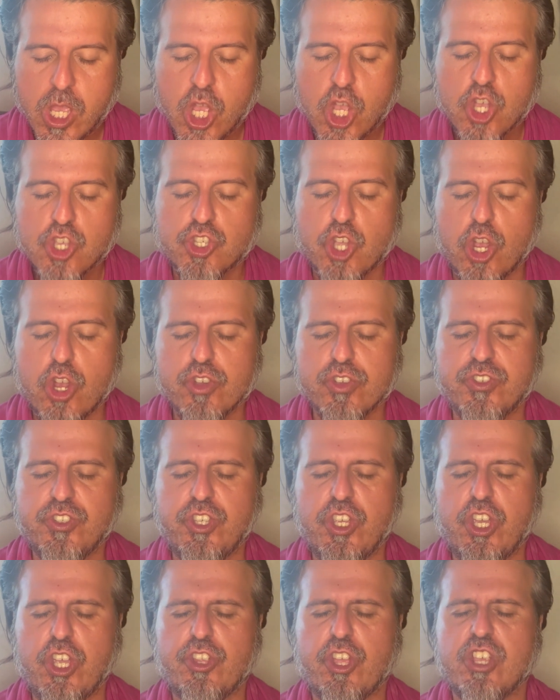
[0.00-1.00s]
So you
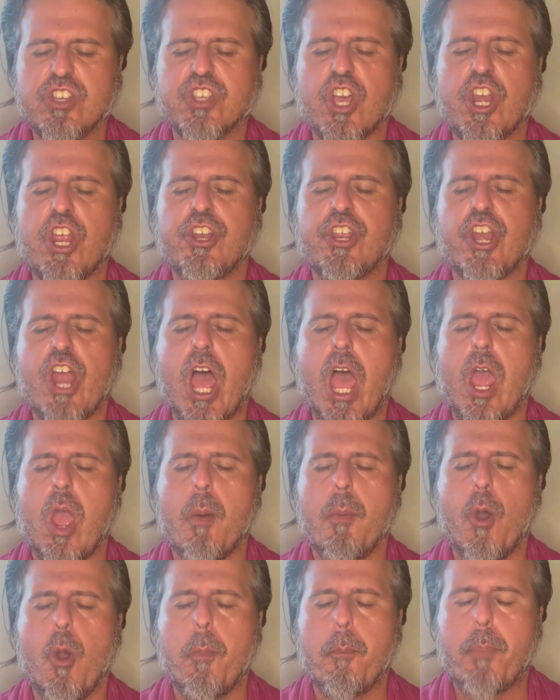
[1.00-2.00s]
see there is an
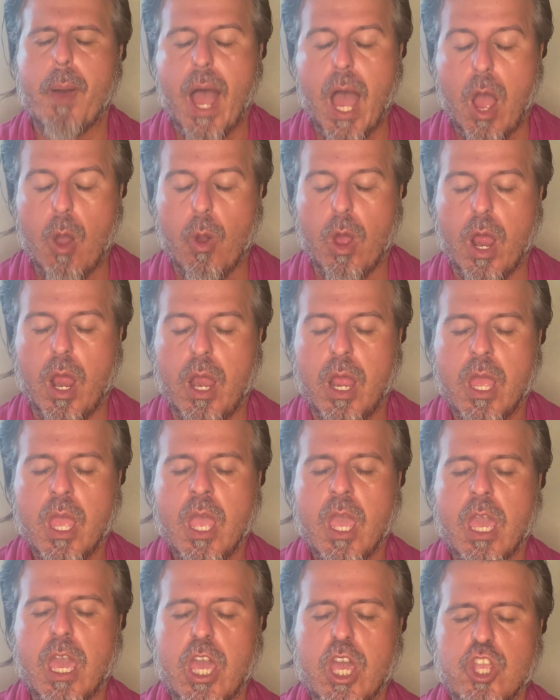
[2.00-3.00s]
undeniable power
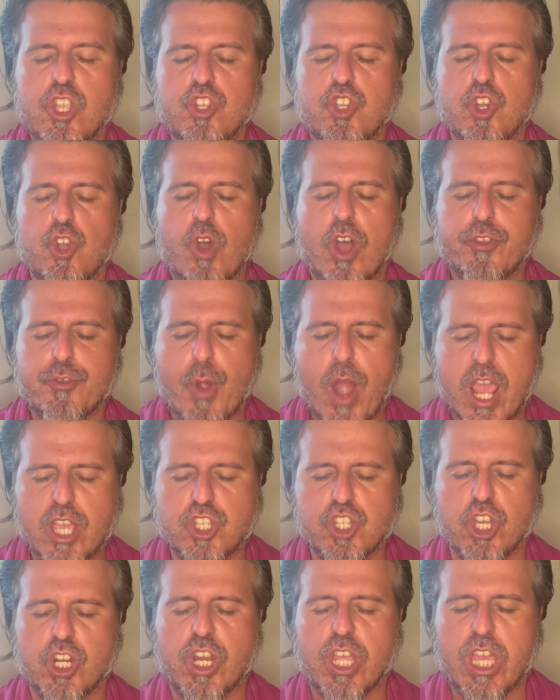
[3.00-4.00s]
into
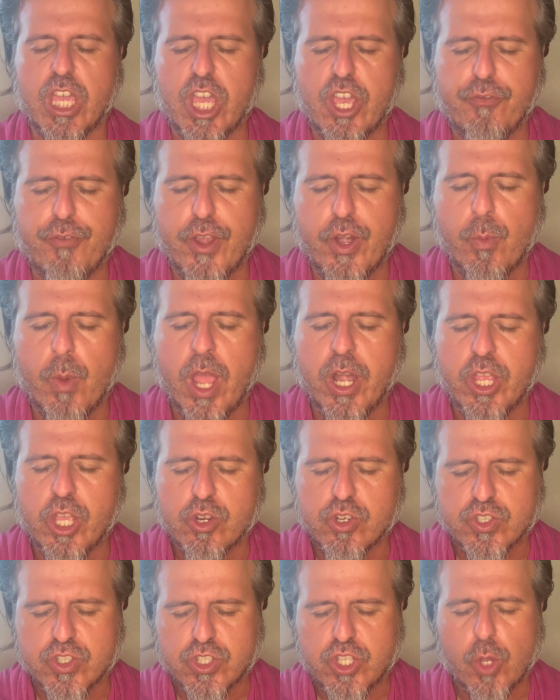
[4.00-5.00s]
attraction even when
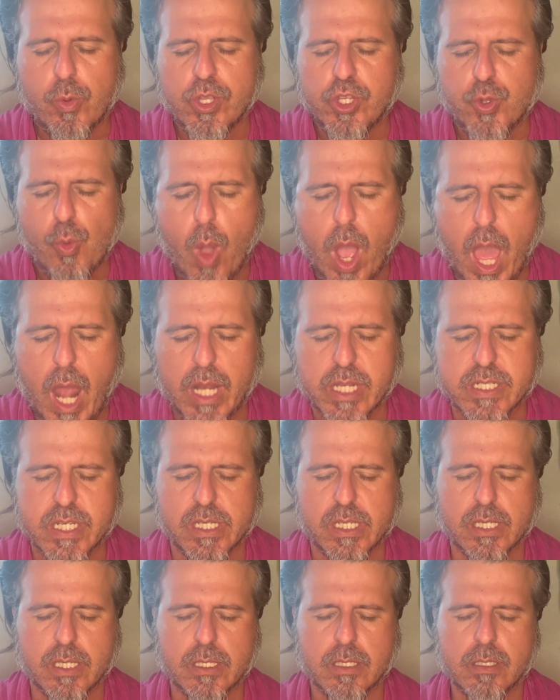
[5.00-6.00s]
you're still in
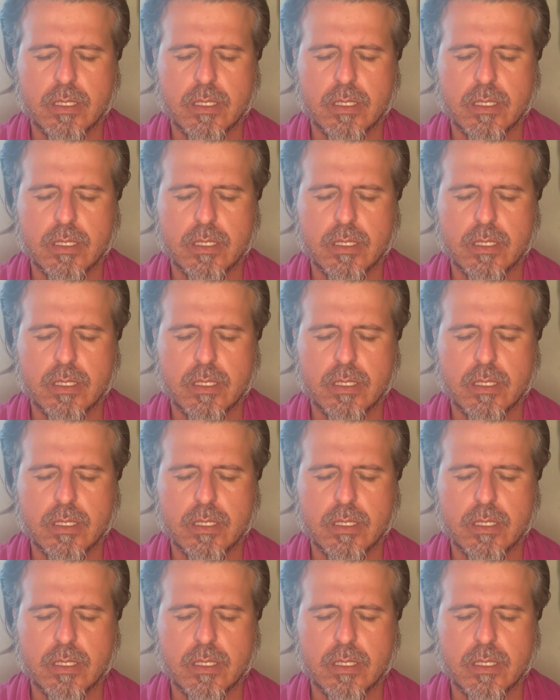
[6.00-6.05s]
duality.